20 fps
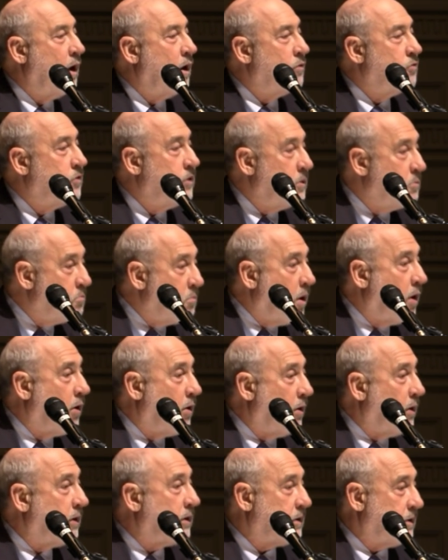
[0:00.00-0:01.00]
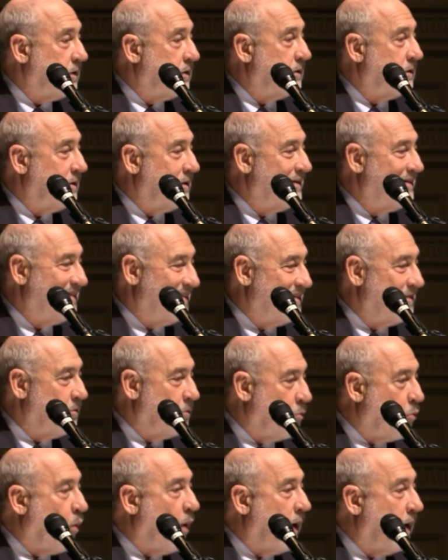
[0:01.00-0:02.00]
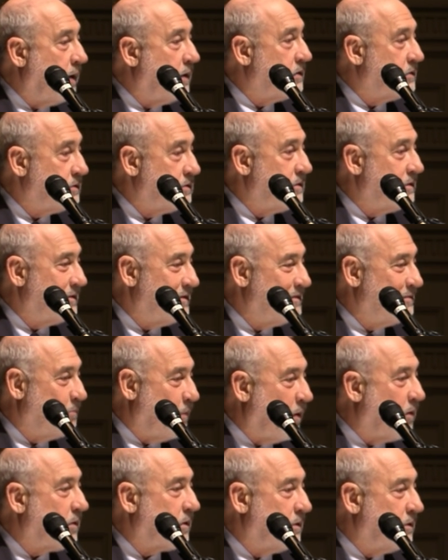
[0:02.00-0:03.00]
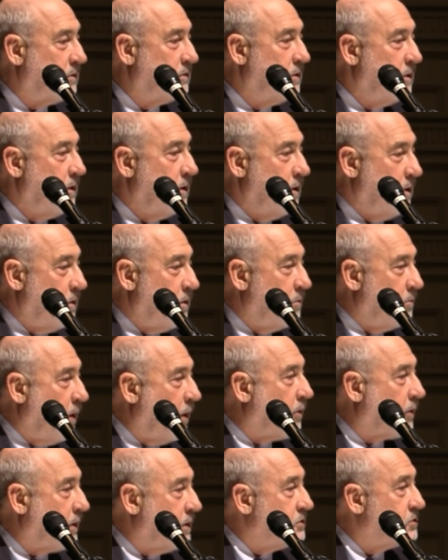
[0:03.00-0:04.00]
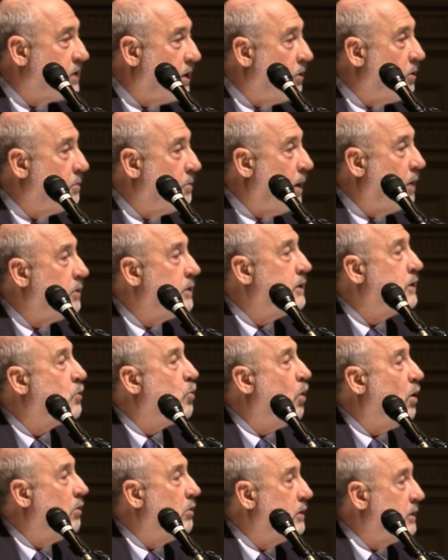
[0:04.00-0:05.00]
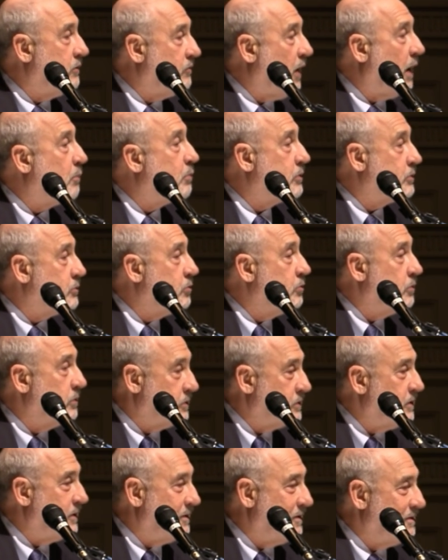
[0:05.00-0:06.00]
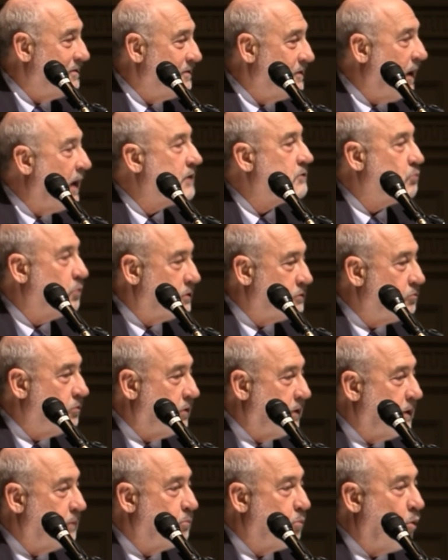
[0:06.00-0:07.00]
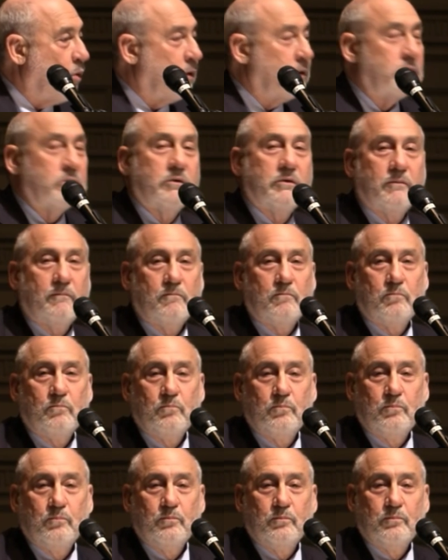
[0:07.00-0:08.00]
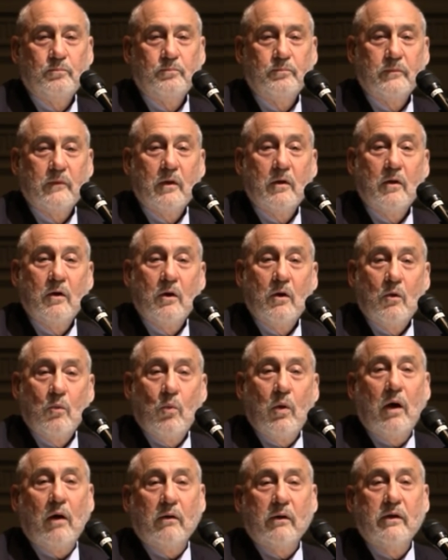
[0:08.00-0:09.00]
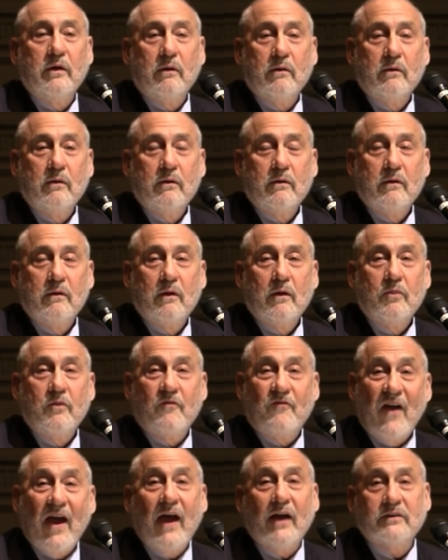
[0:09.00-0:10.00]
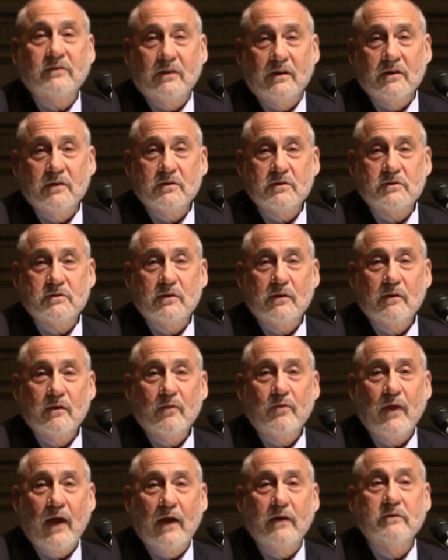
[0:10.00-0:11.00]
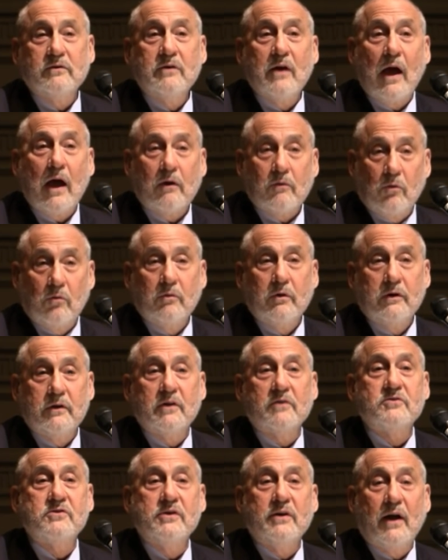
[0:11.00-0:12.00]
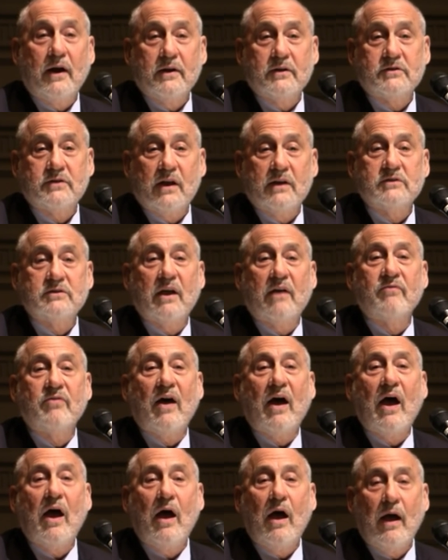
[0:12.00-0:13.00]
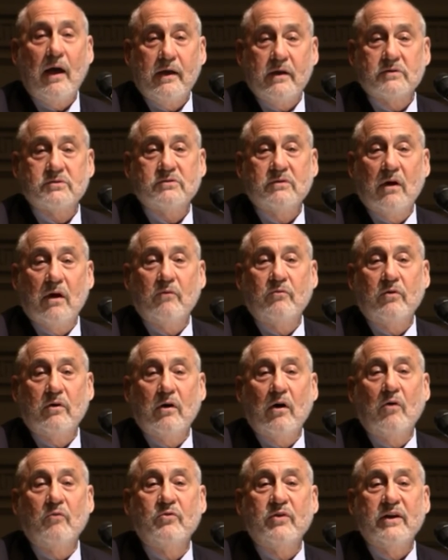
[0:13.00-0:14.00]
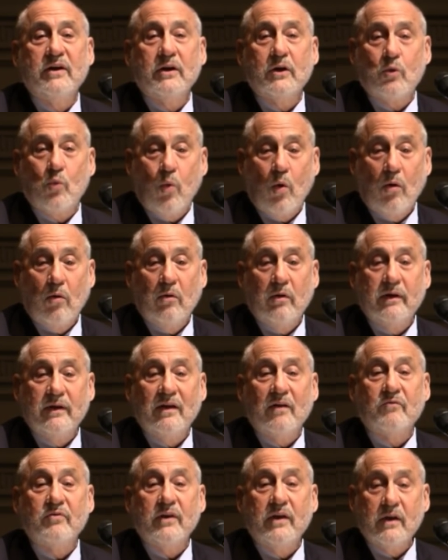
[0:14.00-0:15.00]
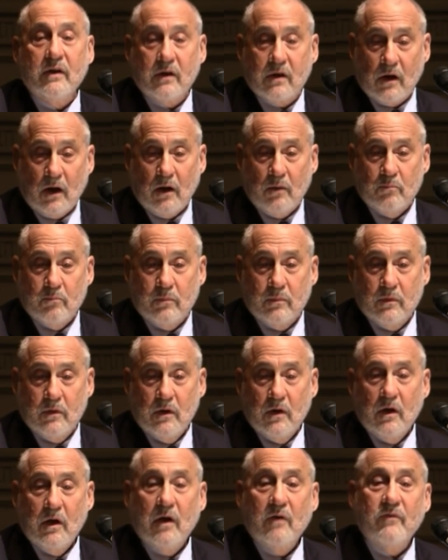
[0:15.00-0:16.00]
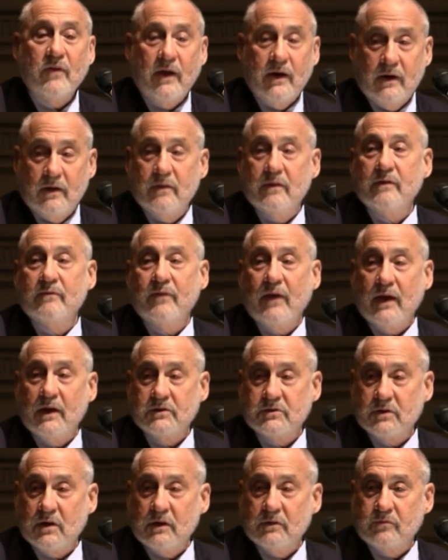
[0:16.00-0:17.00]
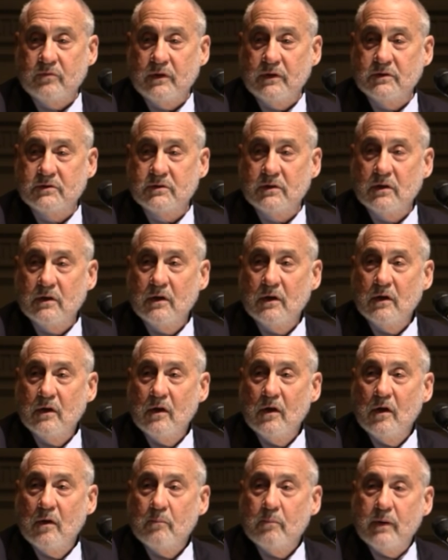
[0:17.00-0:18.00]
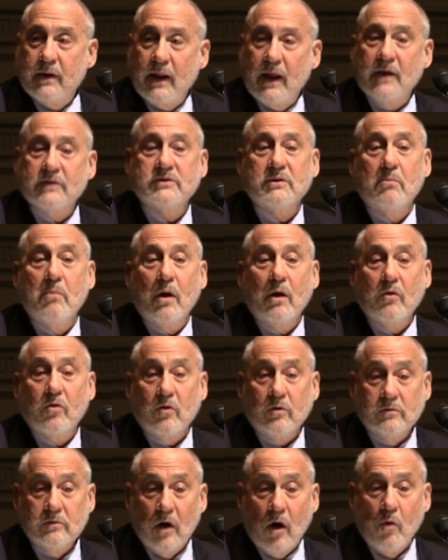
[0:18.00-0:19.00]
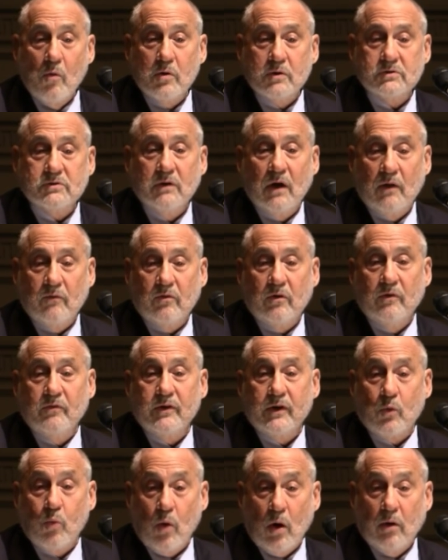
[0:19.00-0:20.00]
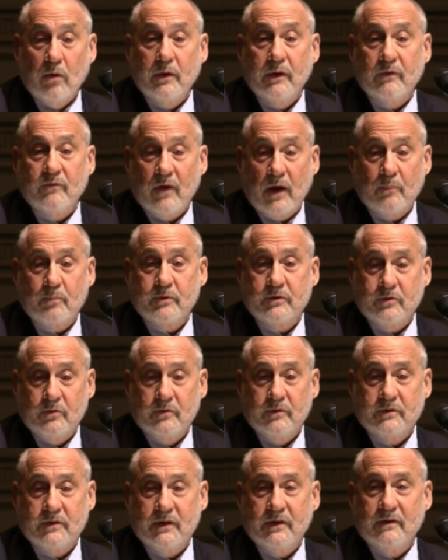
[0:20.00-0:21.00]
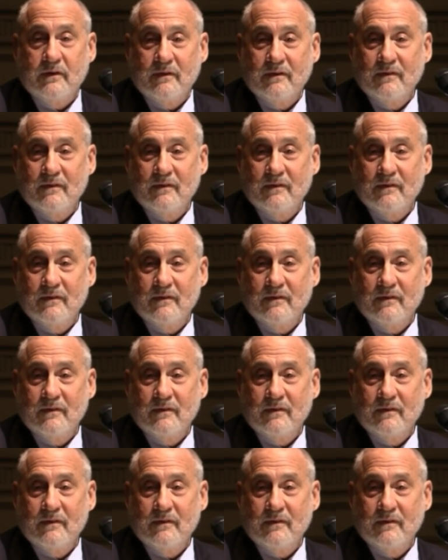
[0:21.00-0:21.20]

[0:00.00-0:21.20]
The America uh, way, uh, American, Americans care about equality of opportunity. That's what's really important. Well, the fact is that not only does the United States have the highest level of inequality of income of any of the advanced countries, but it has among the lowest level of equality of opportunity.